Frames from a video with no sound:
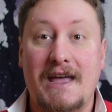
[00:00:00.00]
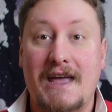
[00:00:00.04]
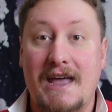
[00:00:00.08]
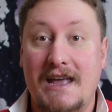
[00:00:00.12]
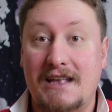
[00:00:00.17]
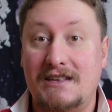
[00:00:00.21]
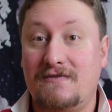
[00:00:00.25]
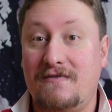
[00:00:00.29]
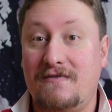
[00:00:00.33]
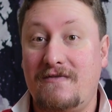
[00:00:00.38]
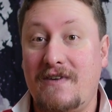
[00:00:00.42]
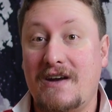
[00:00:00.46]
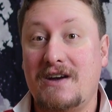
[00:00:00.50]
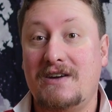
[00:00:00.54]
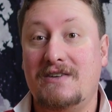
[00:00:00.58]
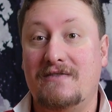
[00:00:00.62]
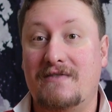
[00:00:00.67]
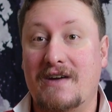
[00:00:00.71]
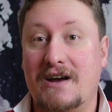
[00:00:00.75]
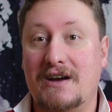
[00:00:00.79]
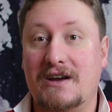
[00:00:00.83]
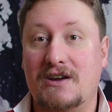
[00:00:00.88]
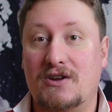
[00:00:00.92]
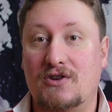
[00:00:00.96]
it's
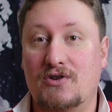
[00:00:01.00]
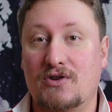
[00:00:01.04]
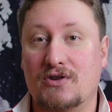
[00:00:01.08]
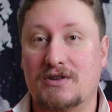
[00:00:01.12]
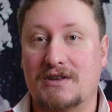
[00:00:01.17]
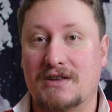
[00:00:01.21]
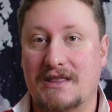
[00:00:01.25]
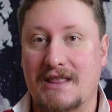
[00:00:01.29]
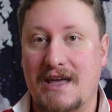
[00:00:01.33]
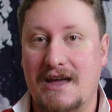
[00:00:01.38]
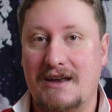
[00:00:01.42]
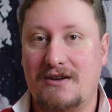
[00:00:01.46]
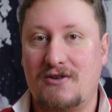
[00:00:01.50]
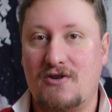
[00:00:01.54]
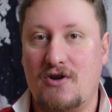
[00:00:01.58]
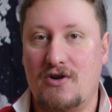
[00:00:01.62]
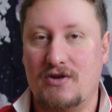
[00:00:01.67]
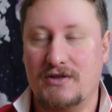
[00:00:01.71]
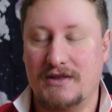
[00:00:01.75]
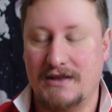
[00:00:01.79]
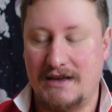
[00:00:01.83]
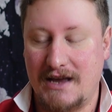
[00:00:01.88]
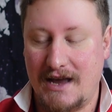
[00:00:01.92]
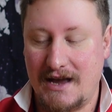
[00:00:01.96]
very good in that
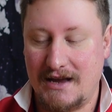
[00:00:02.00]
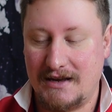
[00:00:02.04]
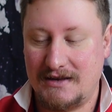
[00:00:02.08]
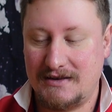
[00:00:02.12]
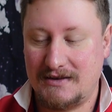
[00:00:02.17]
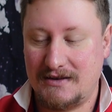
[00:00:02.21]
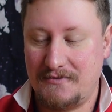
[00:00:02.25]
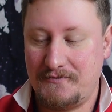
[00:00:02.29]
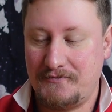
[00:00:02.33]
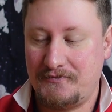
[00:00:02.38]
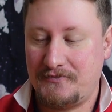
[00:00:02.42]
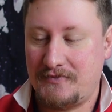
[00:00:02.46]
context.